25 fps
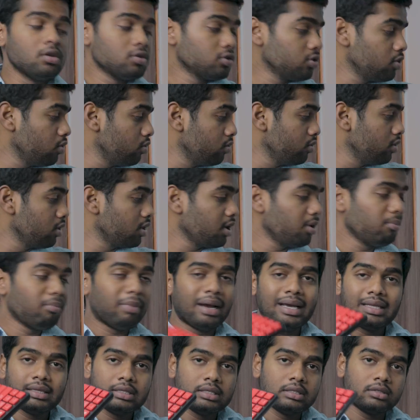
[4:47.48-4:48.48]
So you can
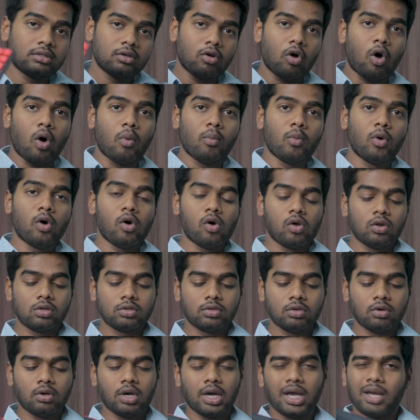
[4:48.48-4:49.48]
buy this combo
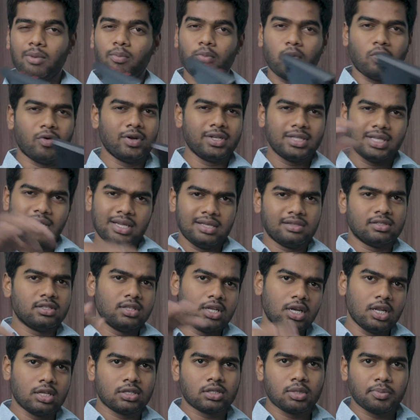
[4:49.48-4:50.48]
also. I provide the links in
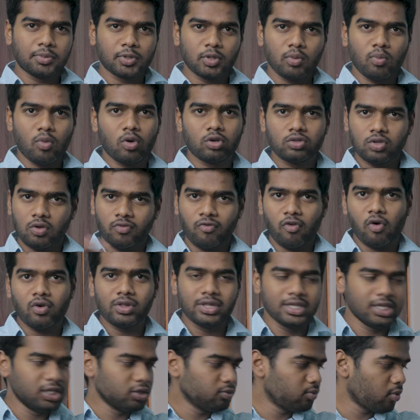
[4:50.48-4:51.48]
the description box of all
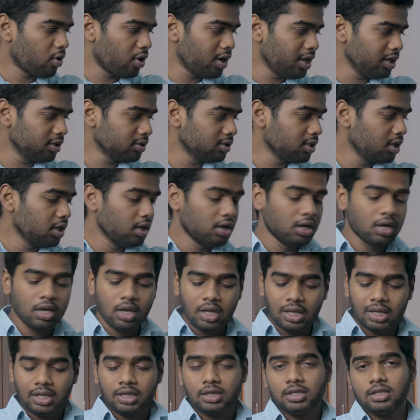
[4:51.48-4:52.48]
these products.
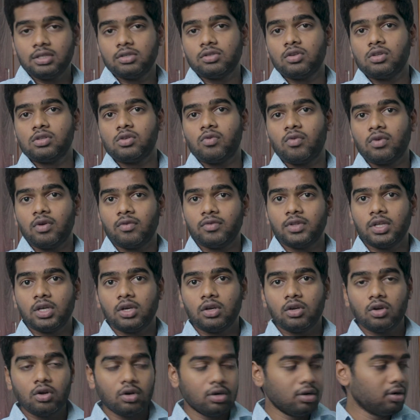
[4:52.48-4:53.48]
This is also one of the
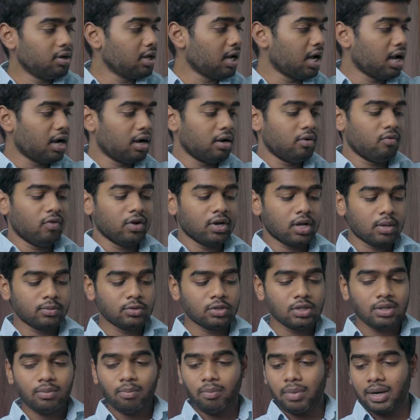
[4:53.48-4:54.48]
good. And when it comes
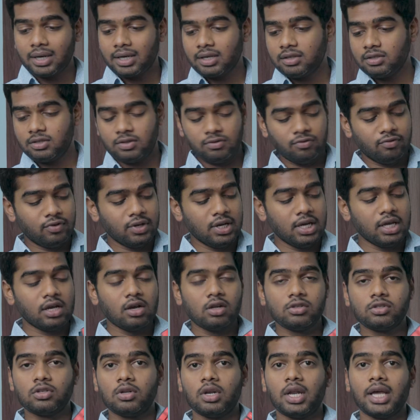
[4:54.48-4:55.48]
to the buttons feeling
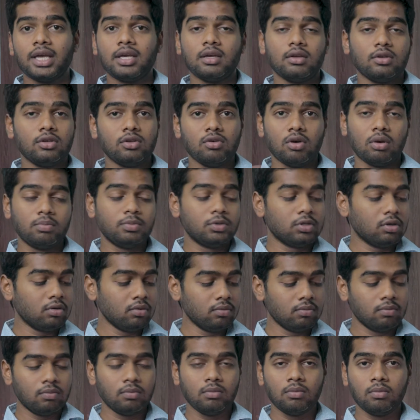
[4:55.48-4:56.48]
also, like you observe,